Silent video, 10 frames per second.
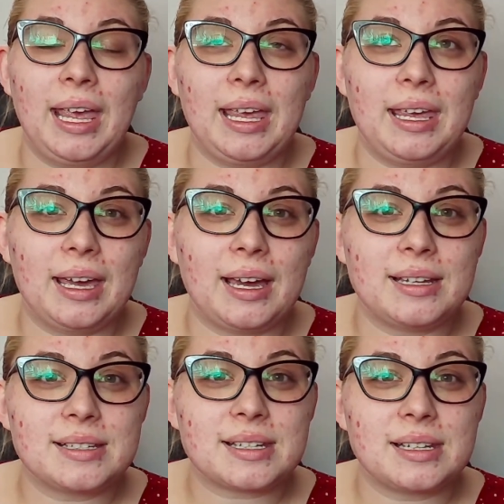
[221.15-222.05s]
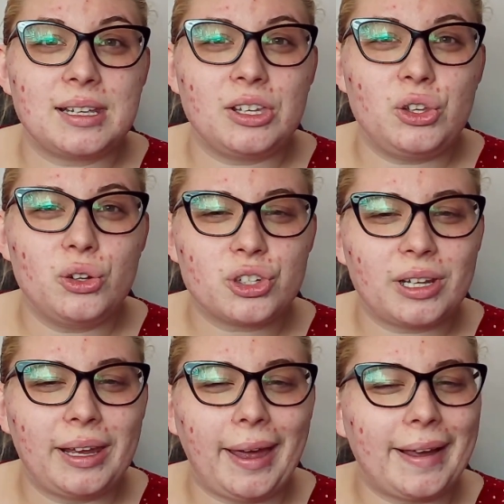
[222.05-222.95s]
and
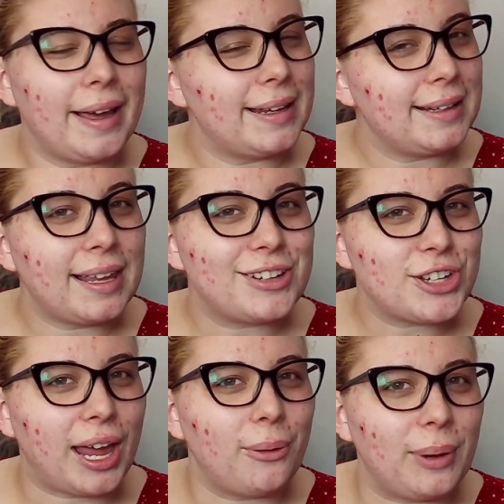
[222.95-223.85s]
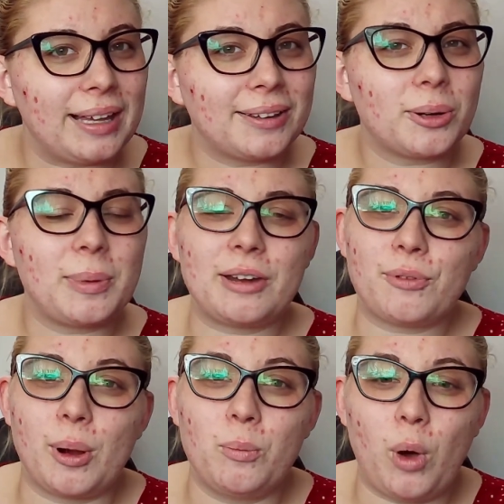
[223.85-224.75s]
usually I kind of shy away a little bit
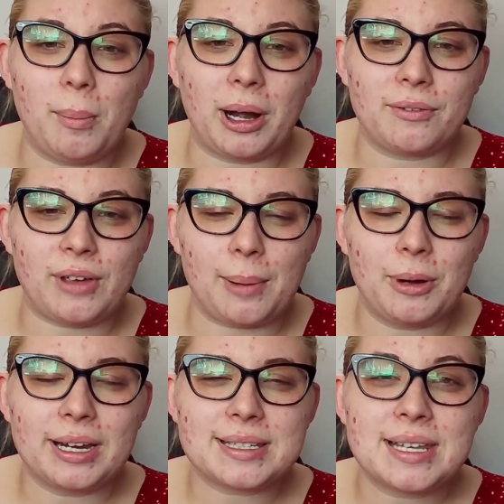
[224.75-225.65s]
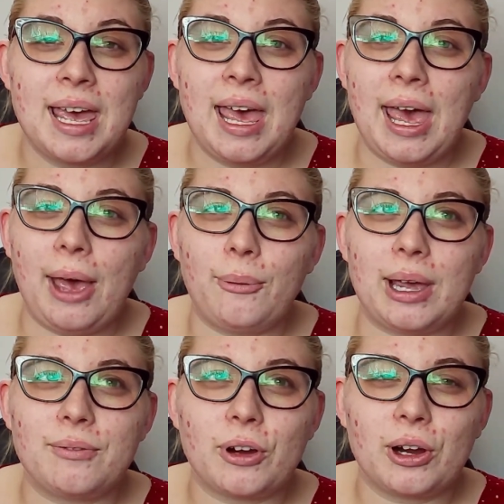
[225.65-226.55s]
from Walmart fabrics.
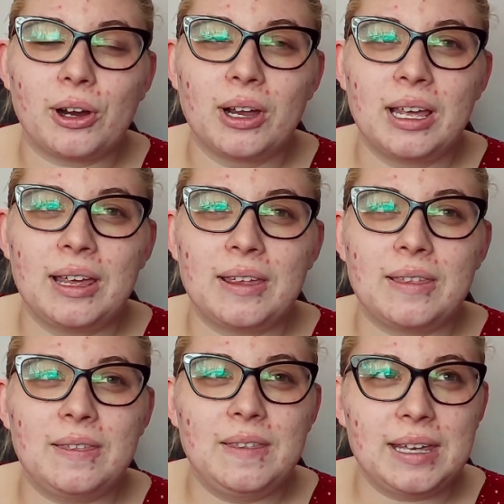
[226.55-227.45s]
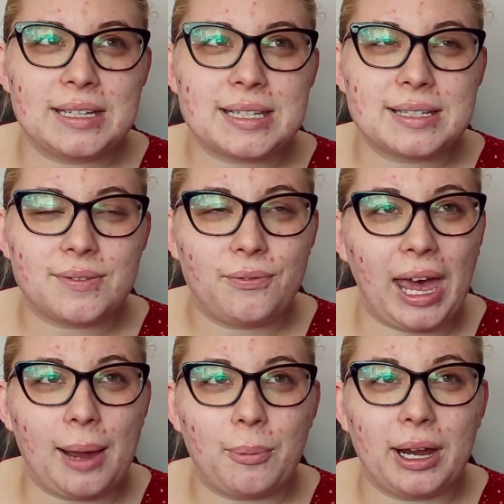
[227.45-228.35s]
However, this
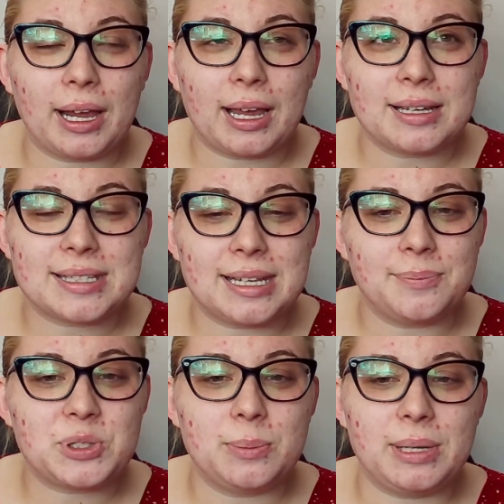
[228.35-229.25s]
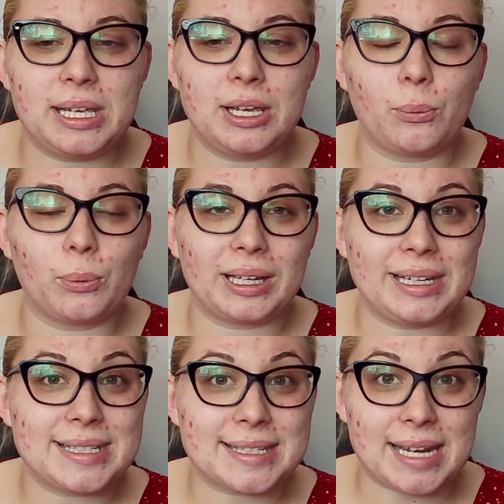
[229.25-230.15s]
fabric seemed to be
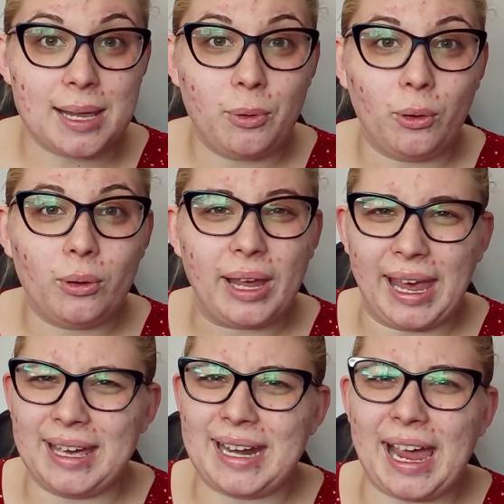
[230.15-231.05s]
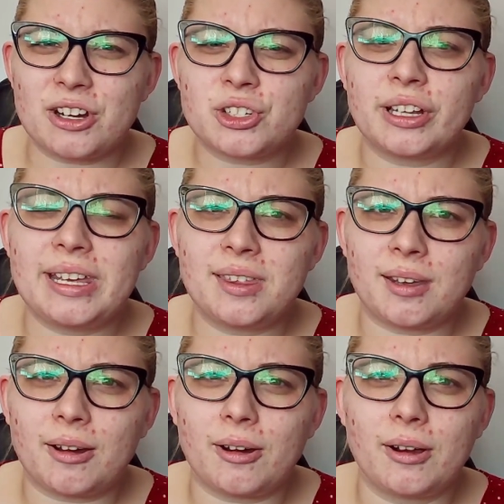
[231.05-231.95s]
really stable and actually
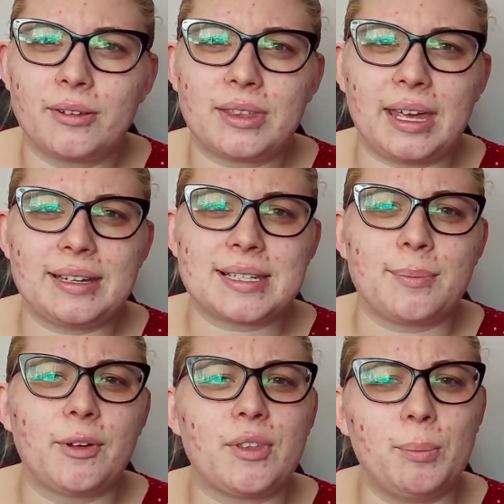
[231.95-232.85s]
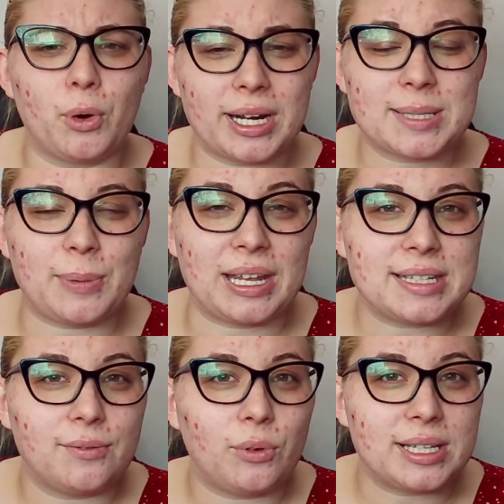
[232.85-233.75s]
thicker than some of the more
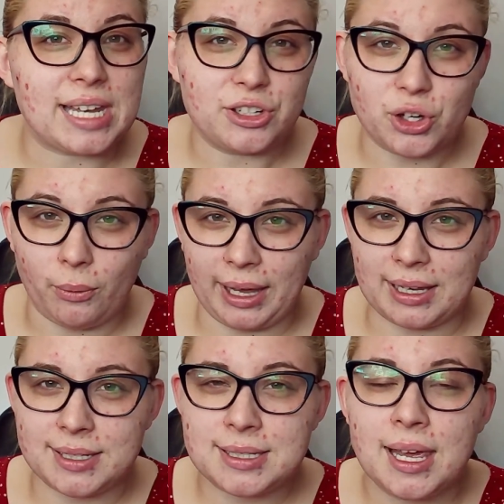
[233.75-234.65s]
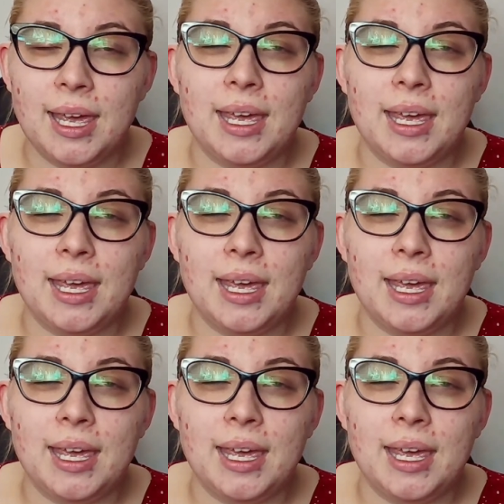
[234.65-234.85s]
expensive ones at Joann's,